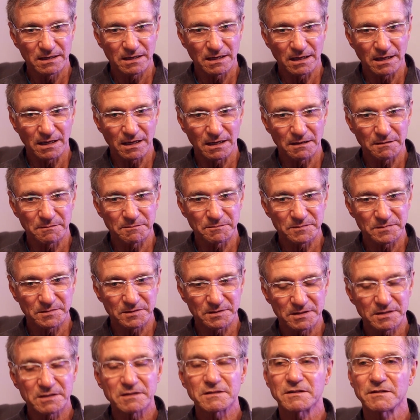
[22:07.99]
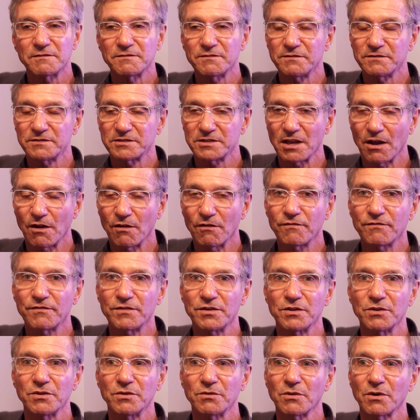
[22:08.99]
the self
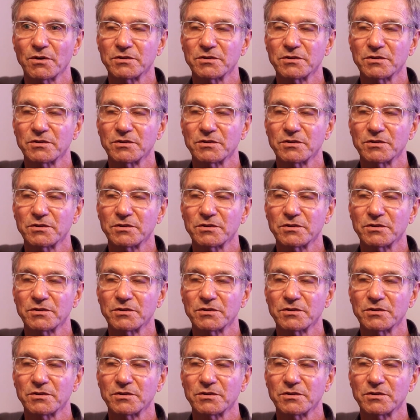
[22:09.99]
view,